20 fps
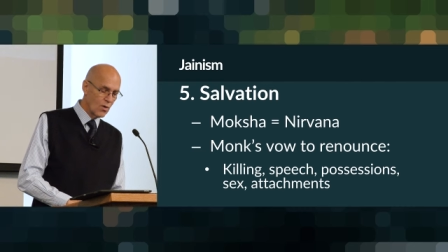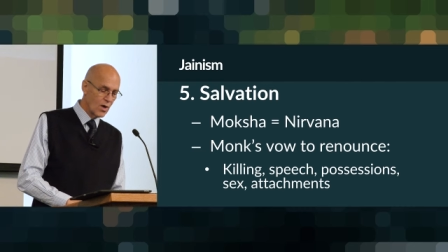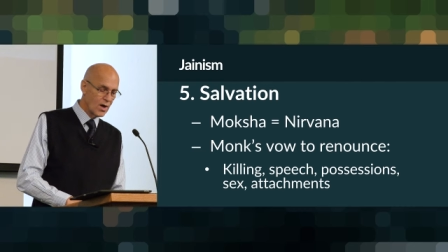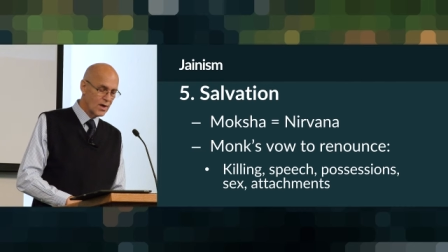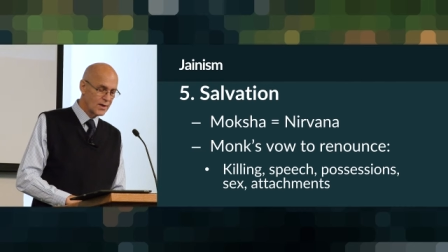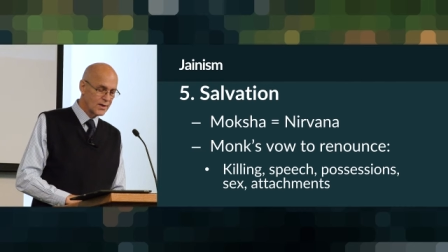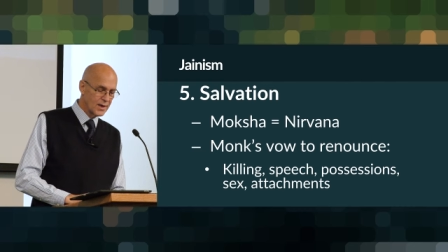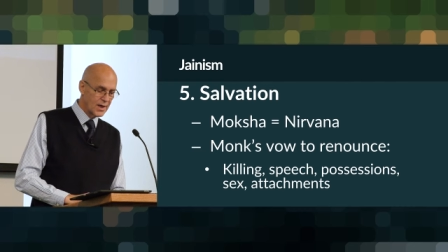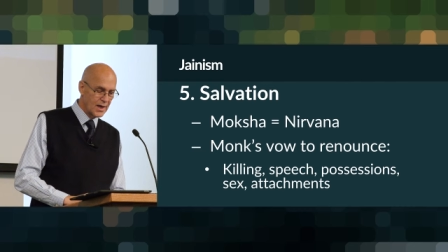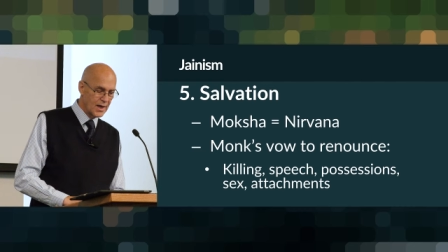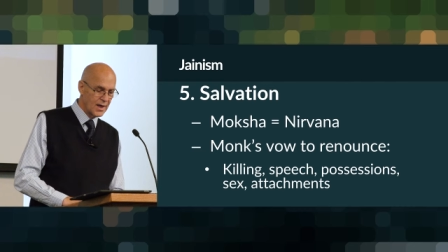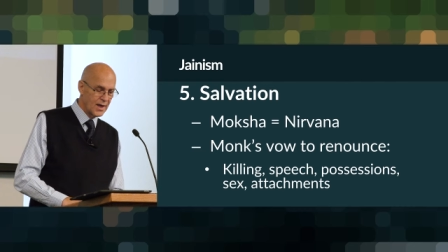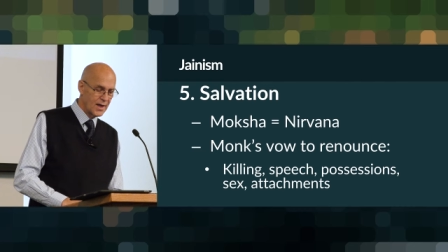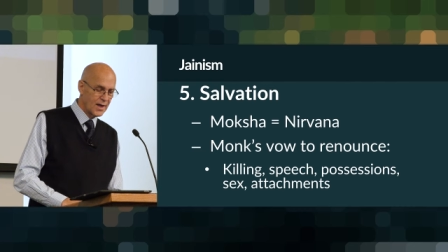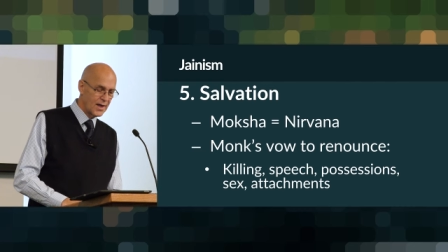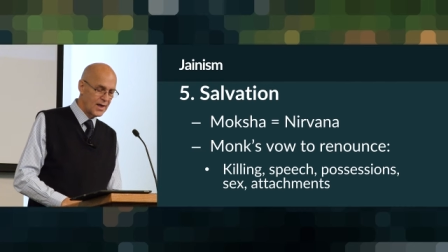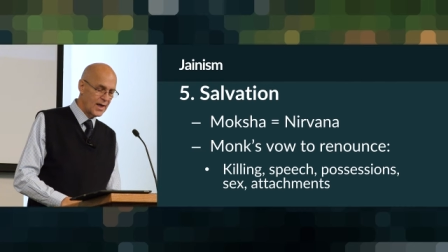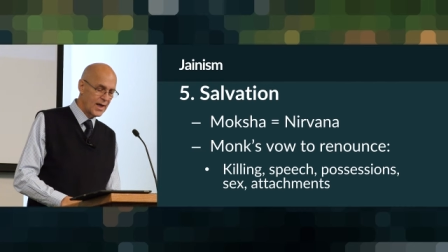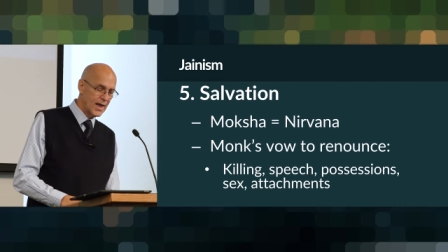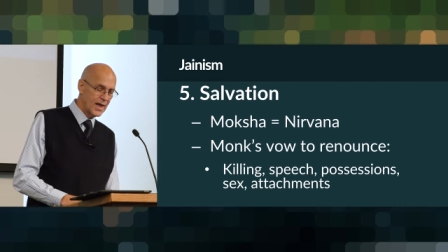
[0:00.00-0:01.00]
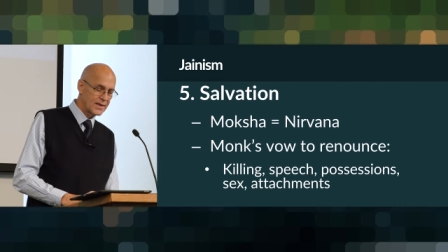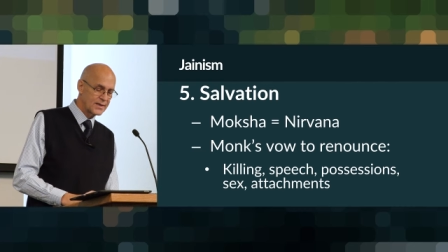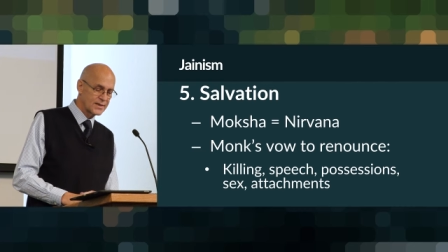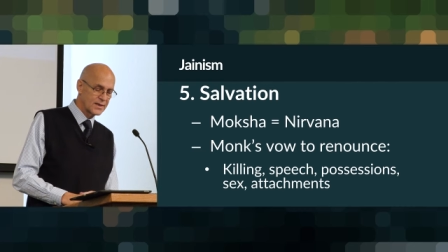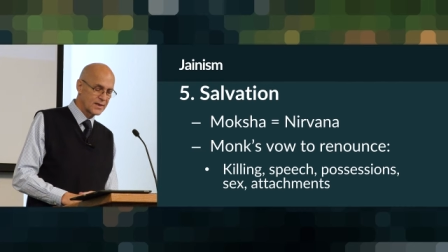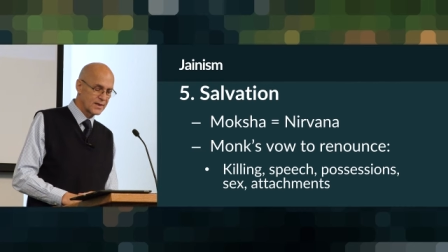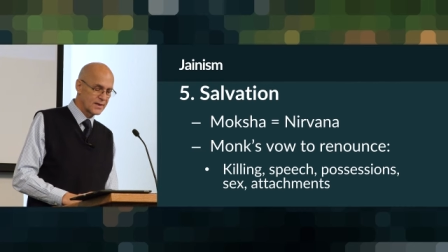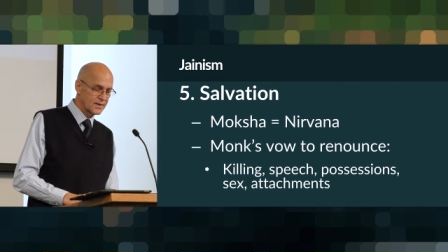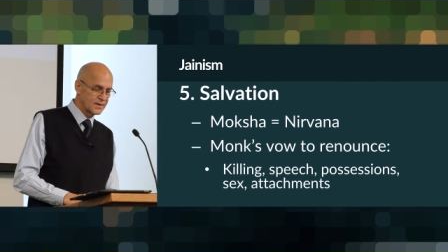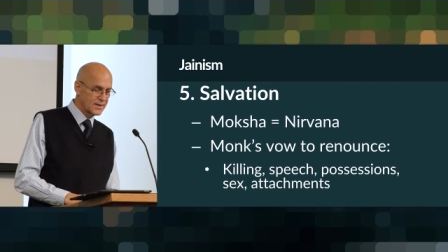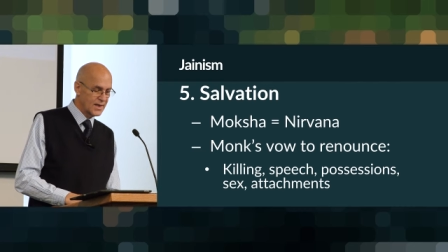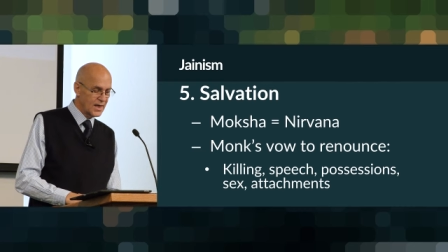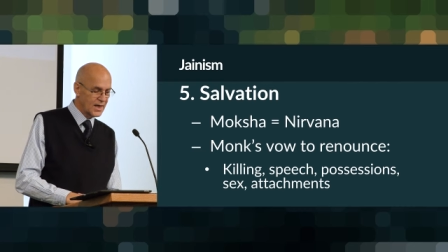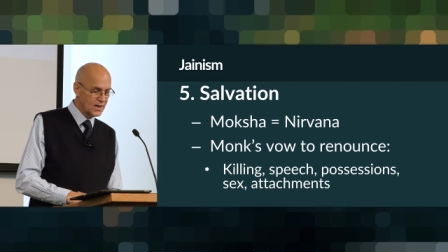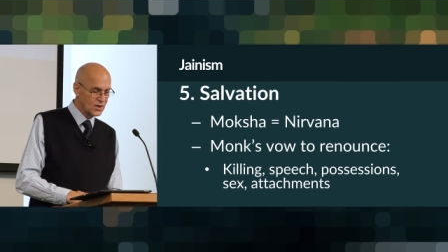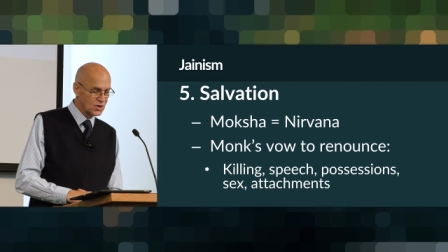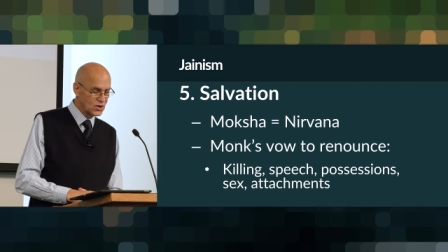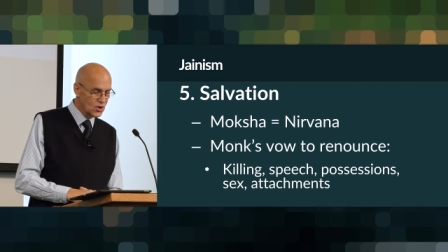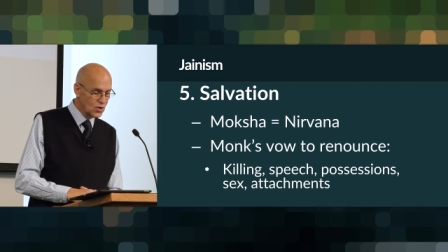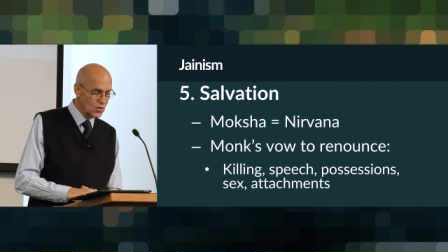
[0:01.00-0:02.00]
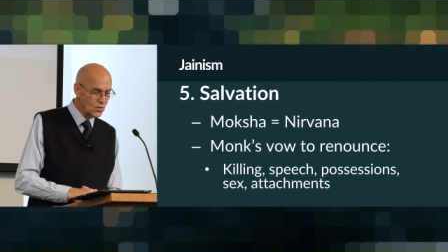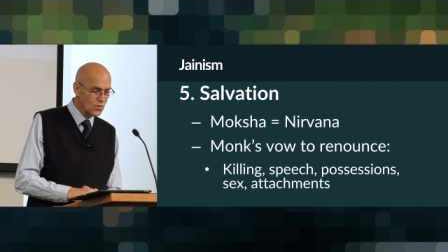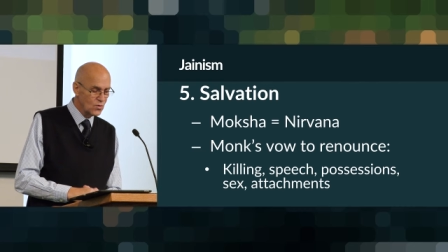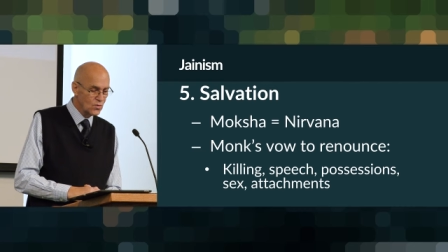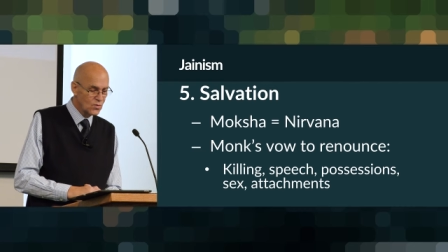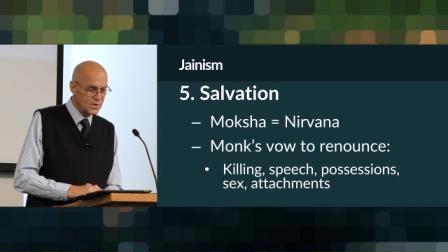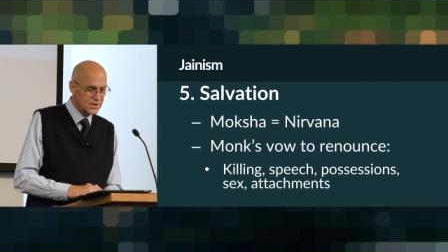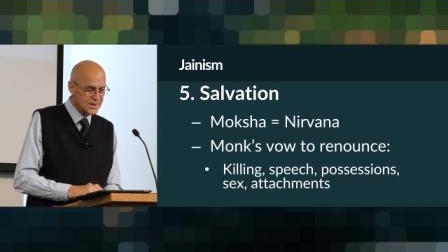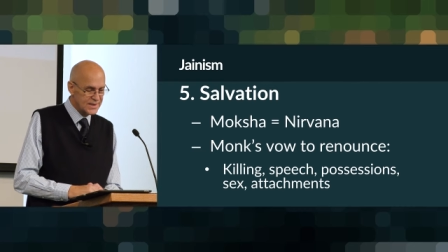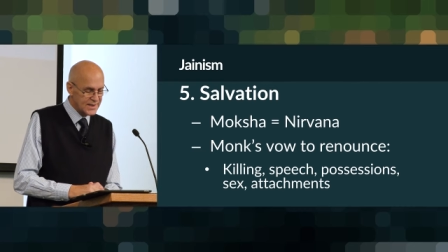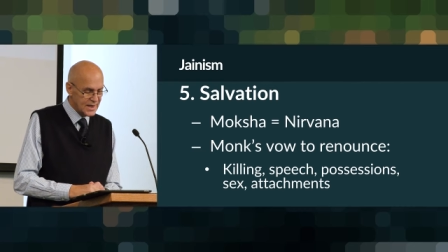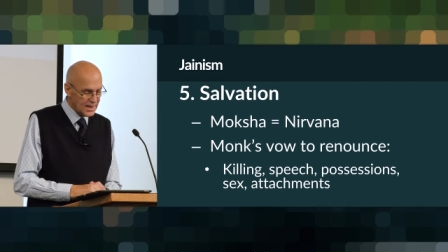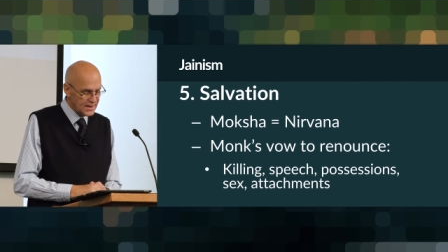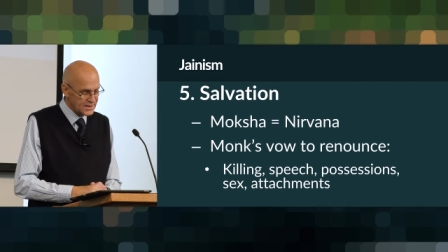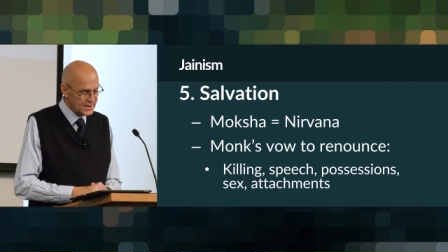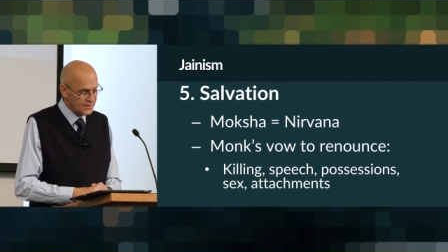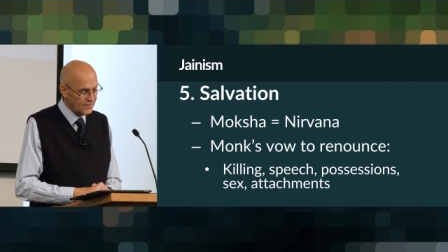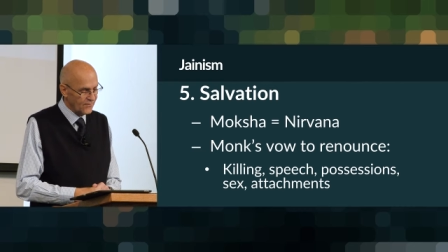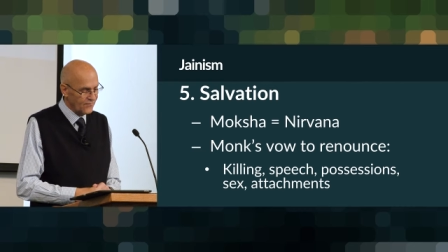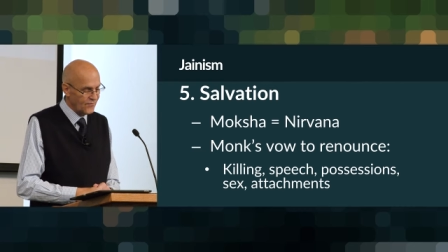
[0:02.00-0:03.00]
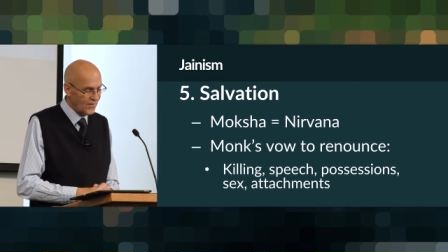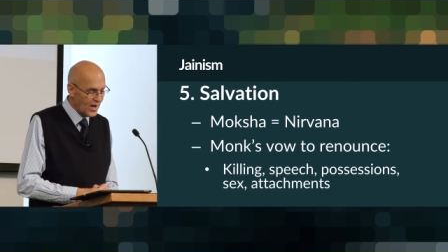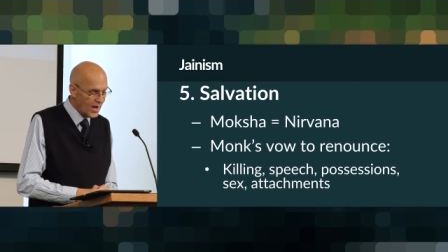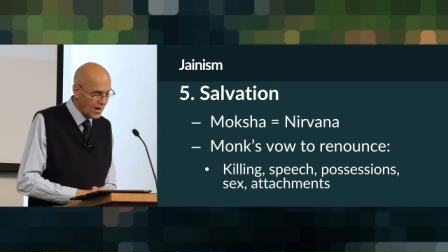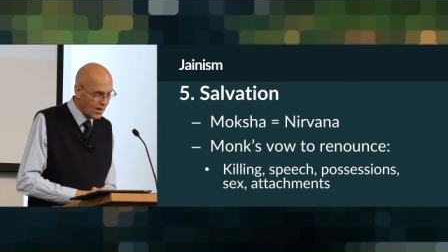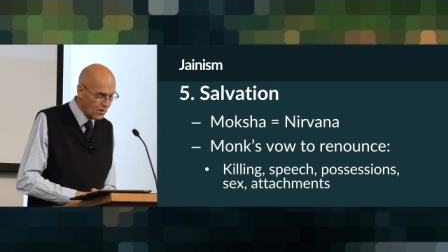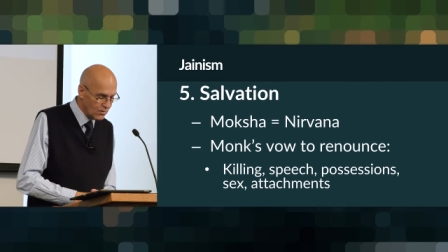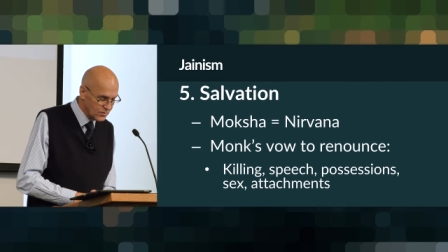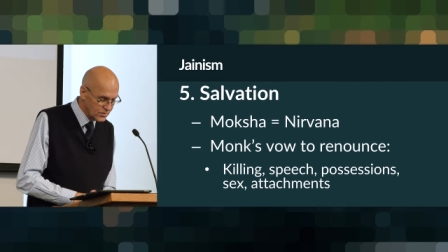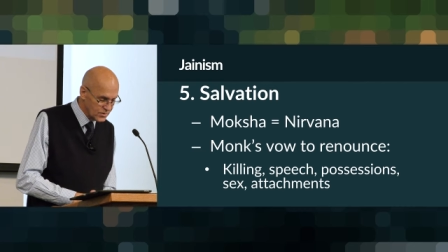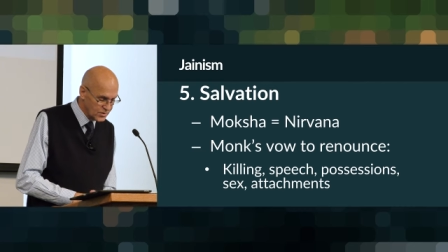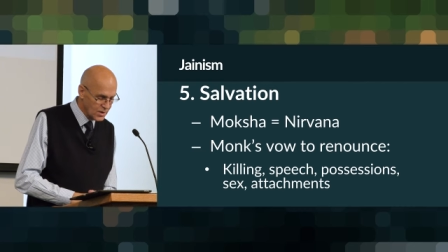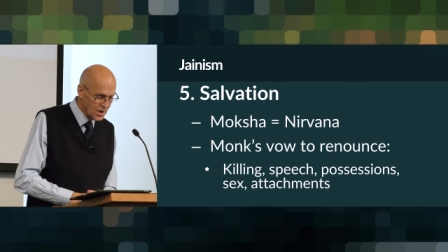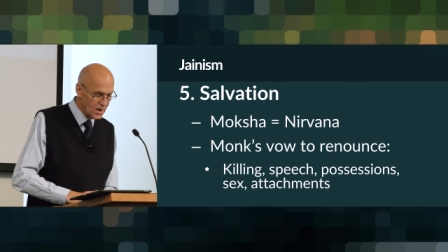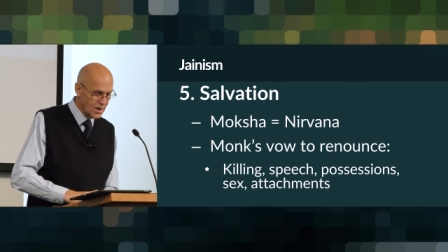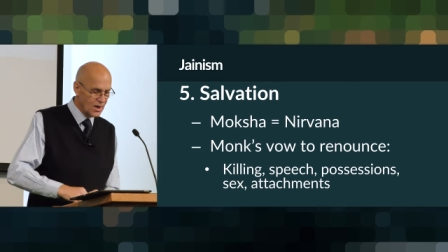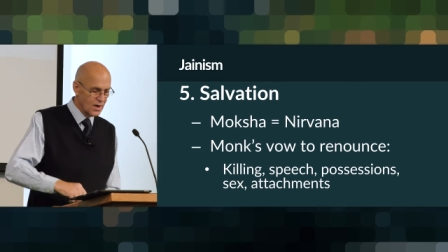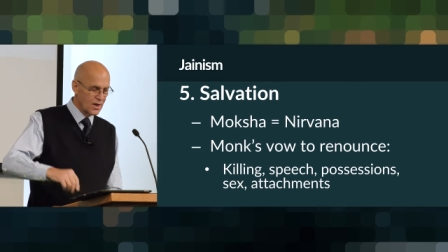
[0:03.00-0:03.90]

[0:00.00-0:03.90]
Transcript: one uh, had to take two sets of vows,